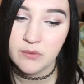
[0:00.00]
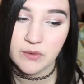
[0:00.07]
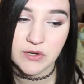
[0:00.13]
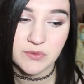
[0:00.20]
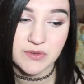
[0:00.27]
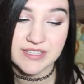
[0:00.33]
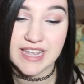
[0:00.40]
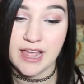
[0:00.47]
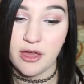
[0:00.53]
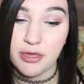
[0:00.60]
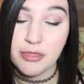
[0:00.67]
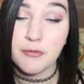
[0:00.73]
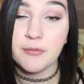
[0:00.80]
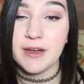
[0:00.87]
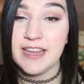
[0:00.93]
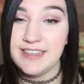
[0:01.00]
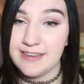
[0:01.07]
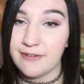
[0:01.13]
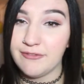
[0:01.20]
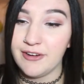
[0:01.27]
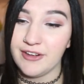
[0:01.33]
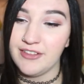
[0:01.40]
which was like 3
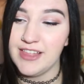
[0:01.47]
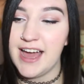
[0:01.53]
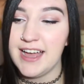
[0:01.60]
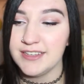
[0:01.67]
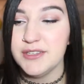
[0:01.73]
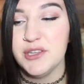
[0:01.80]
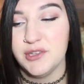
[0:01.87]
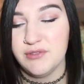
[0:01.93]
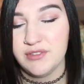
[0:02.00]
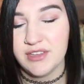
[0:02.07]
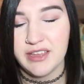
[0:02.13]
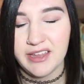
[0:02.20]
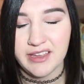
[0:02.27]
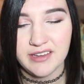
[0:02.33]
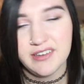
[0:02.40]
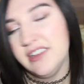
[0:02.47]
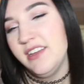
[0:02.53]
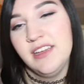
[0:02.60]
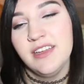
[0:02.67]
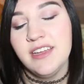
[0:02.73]
different classes, and